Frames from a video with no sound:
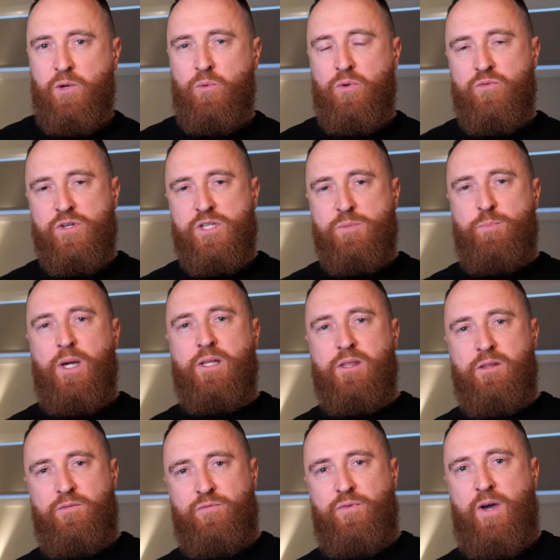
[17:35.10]
would respect
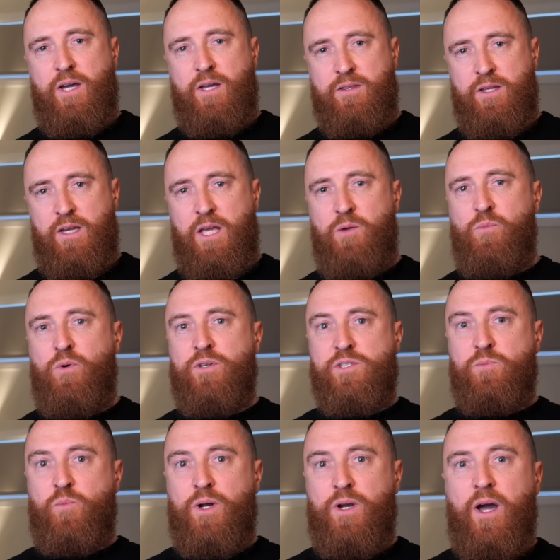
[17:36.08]
the fact that he
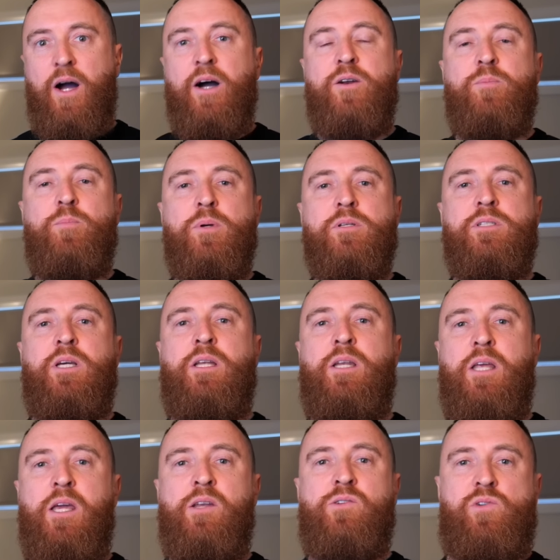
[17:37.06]
wasn't
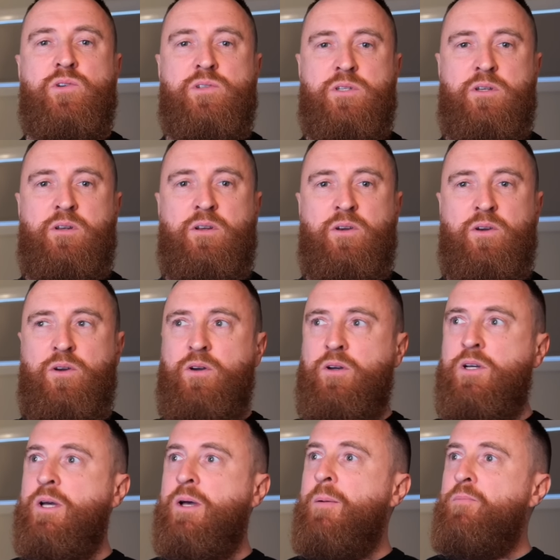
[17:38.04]
100% interested in
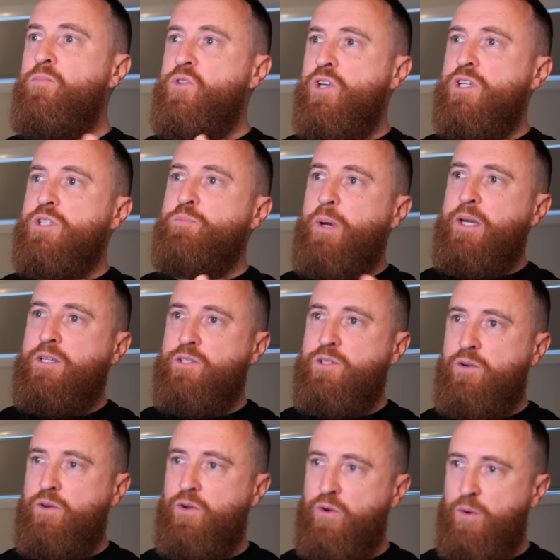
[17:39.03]
her just based
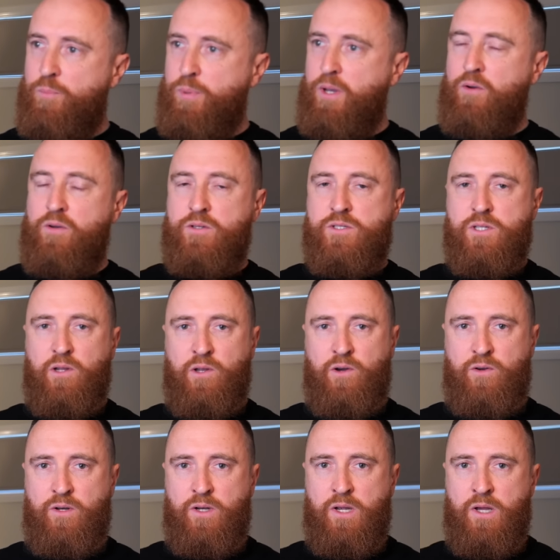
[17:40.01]
on her appearance
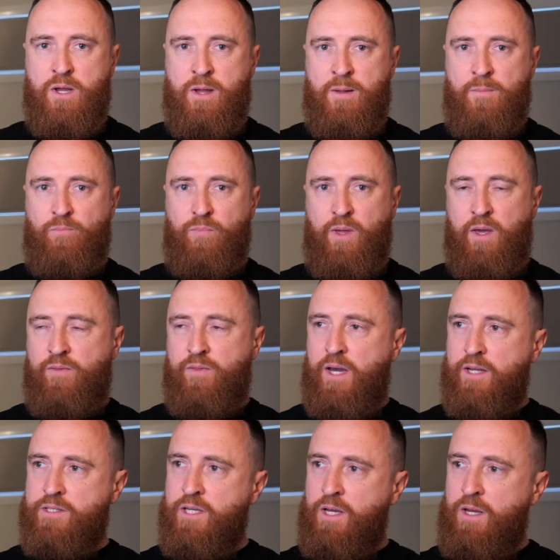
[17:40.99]
alone and
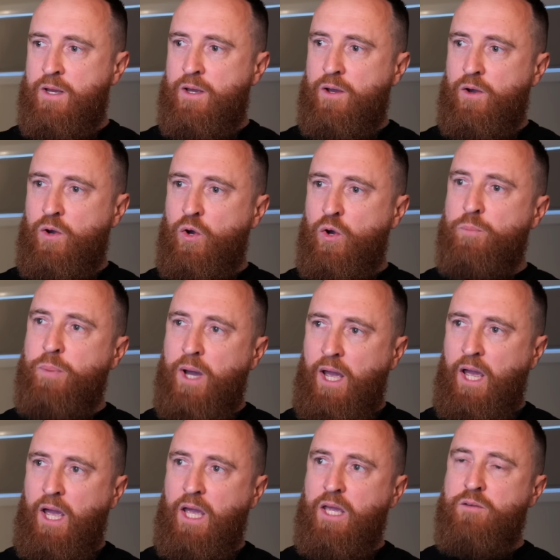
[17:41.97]
that her
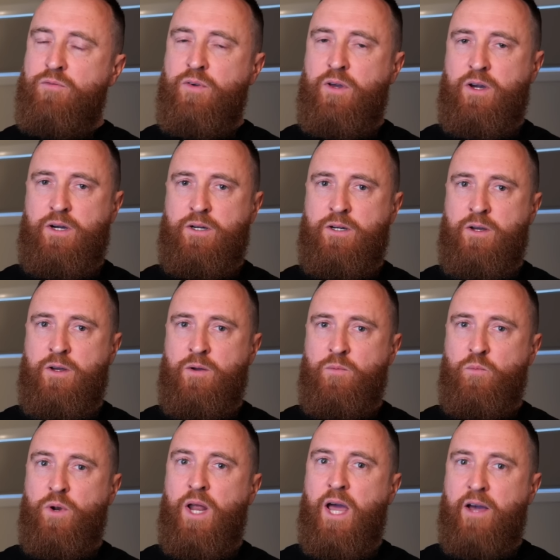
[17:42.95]
behavior
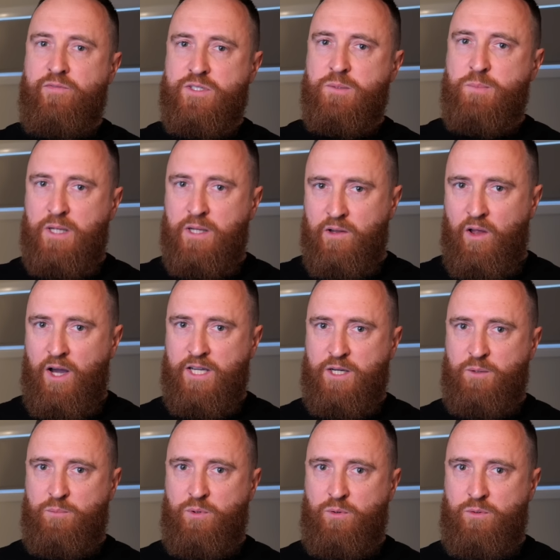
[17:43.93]
would have to be
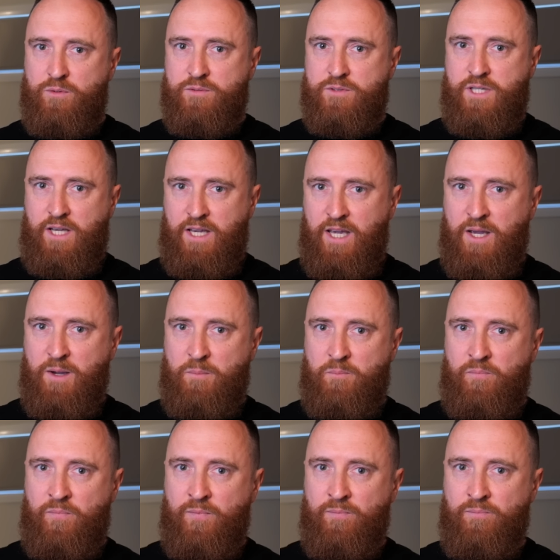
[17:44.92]
likable to
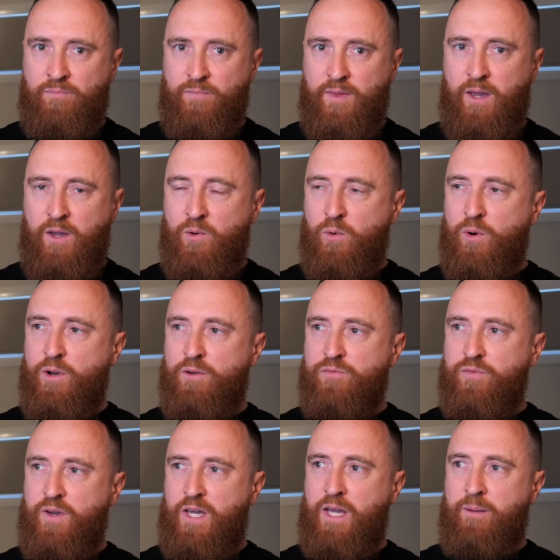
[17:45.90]
him in order
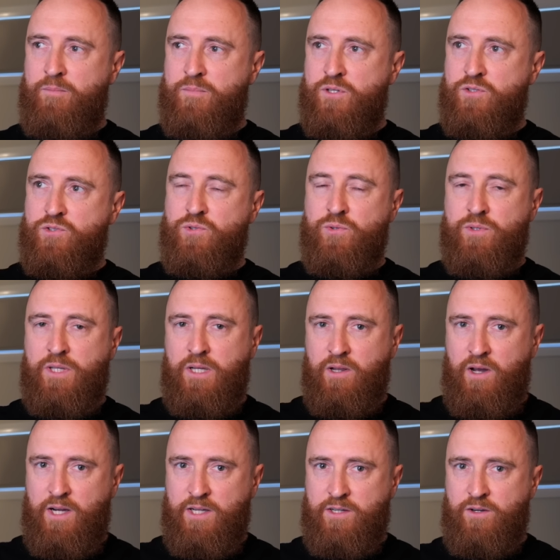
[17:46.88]
for him to truly like